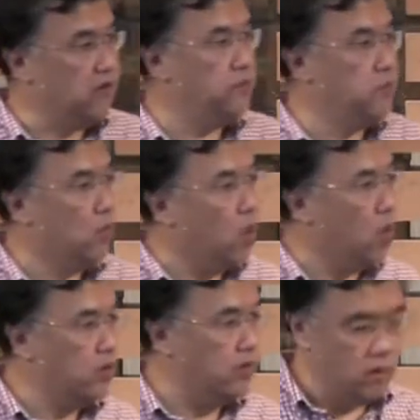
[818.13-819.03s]
of
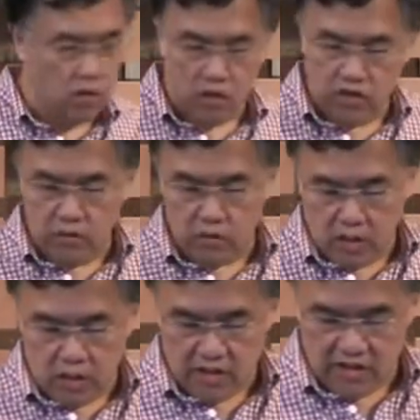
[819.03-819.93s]
Moore Theological
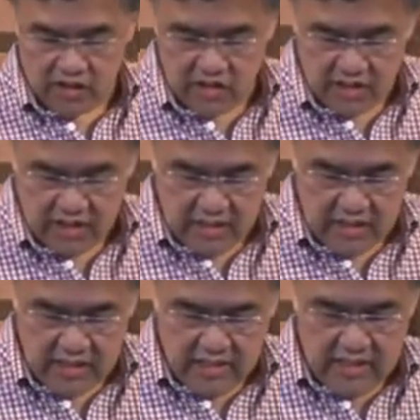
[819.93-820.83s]
College,
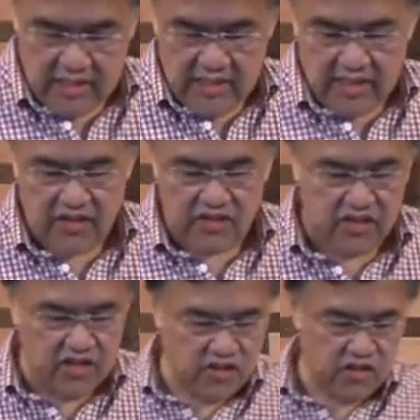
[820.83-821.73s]
has
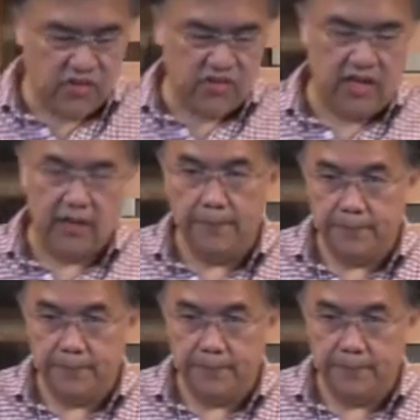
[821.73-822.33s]
this to say.